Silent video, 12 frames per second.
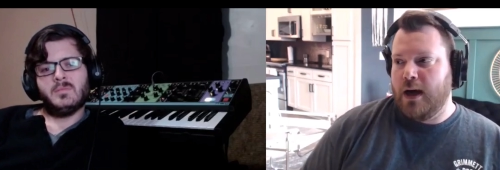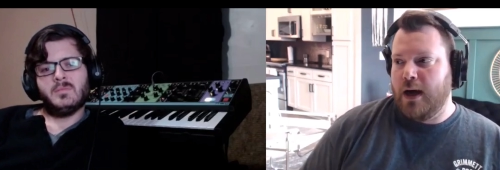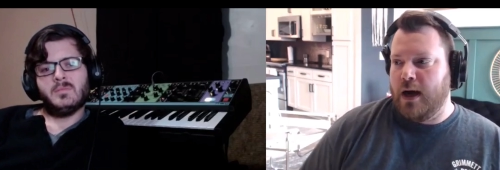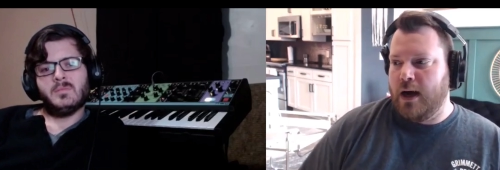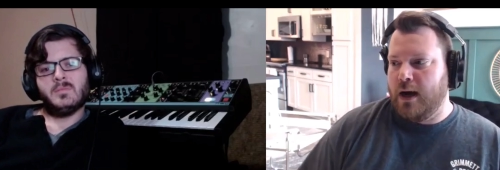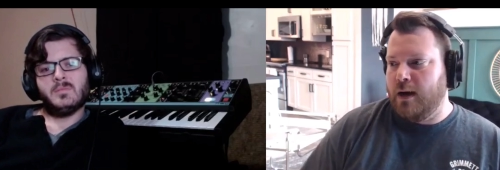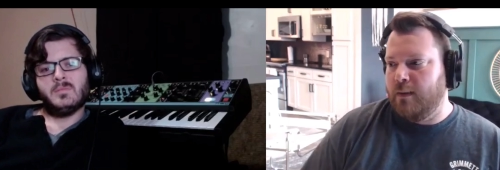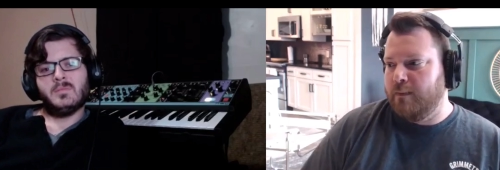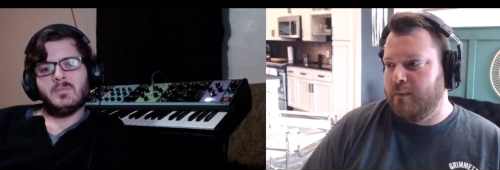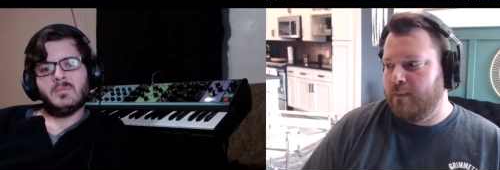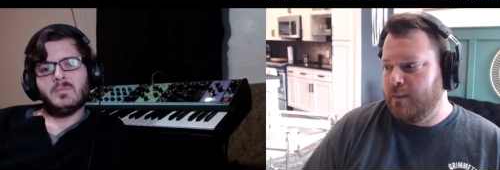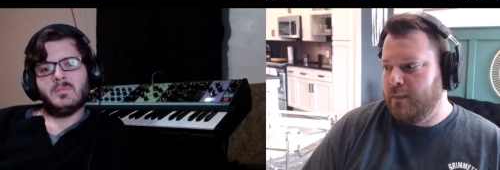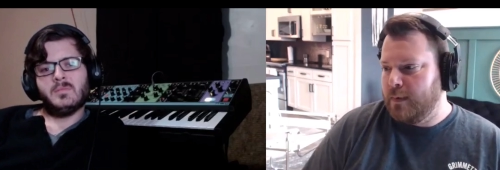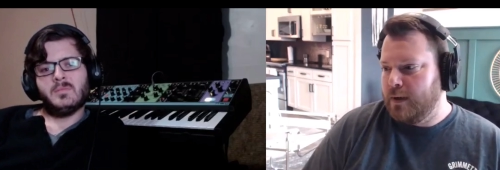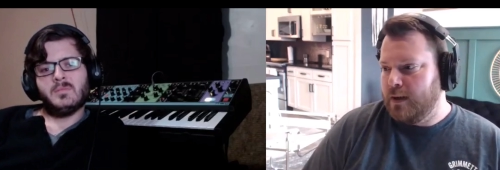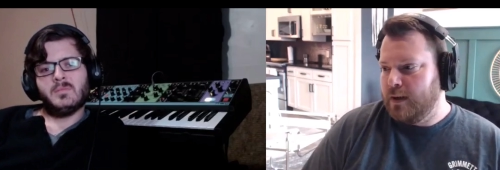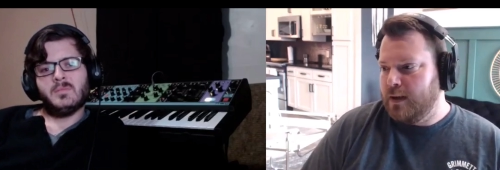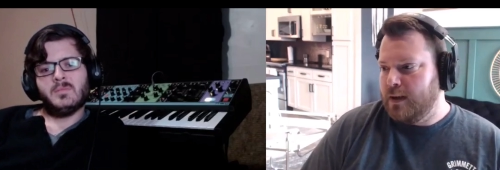Speaker 1: Um,
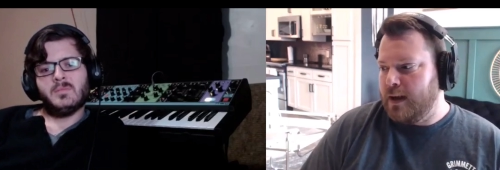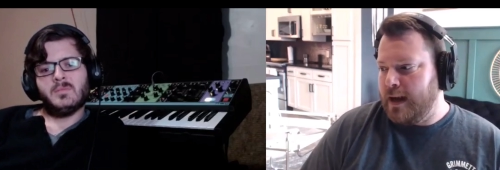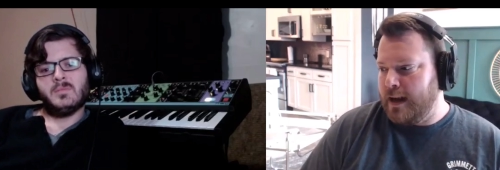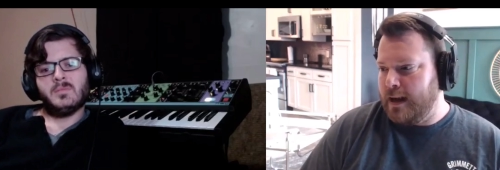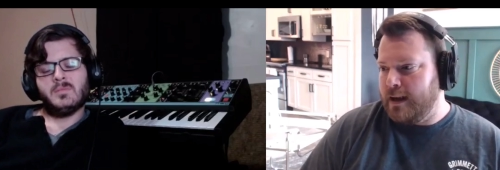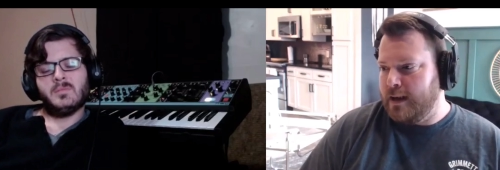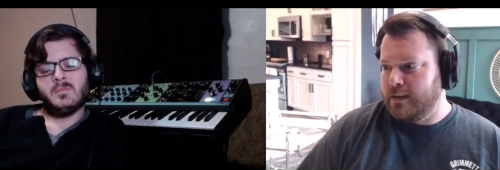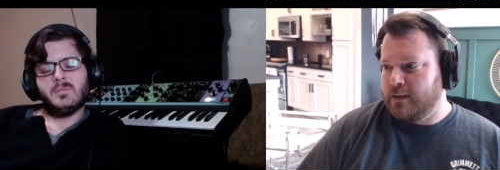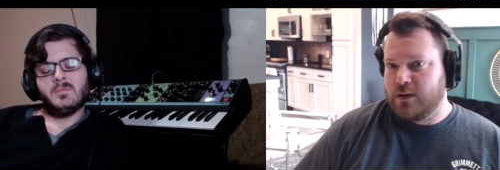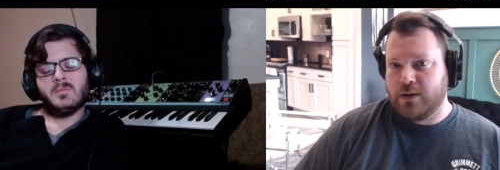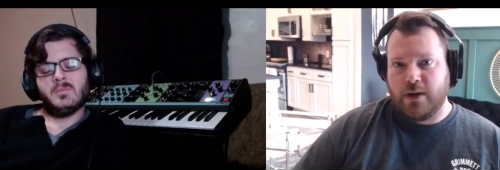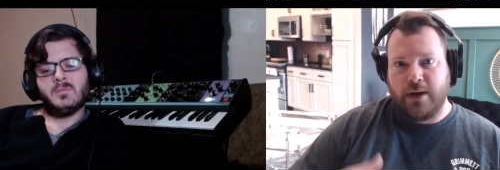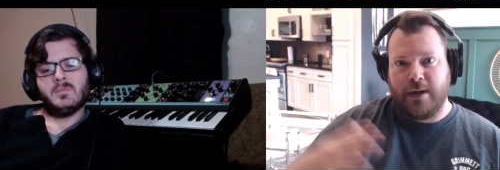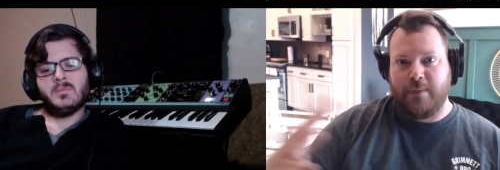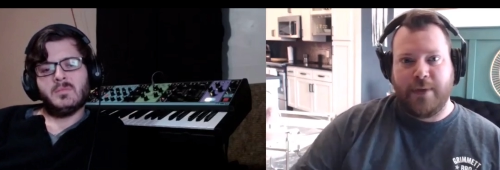and any